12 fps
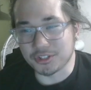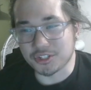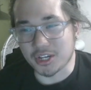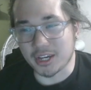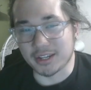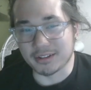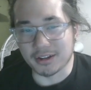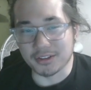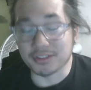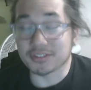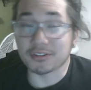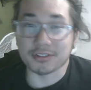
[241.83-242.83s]
Chain.
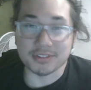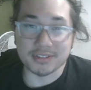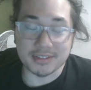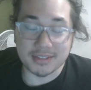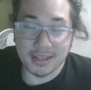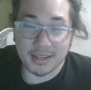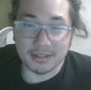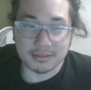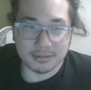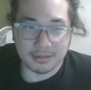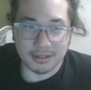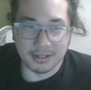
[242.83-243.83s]
This card is insane.
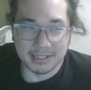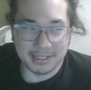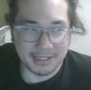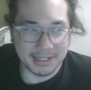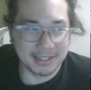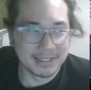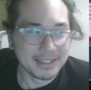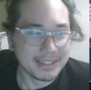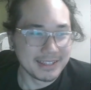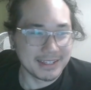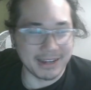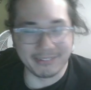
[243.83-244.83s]

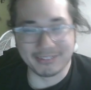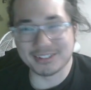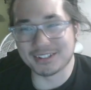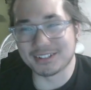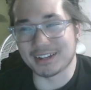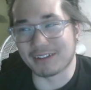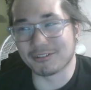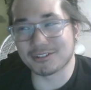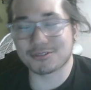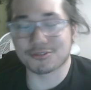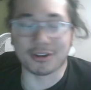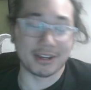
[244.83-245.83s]
I
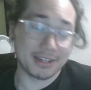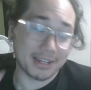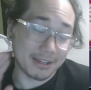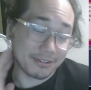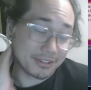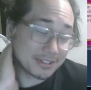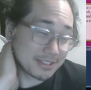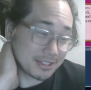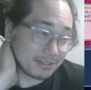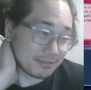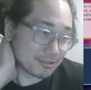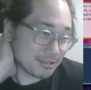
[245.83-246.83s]
was trying out the
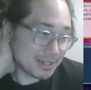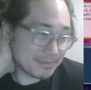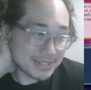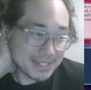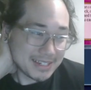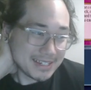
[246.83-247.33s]
continuous trap.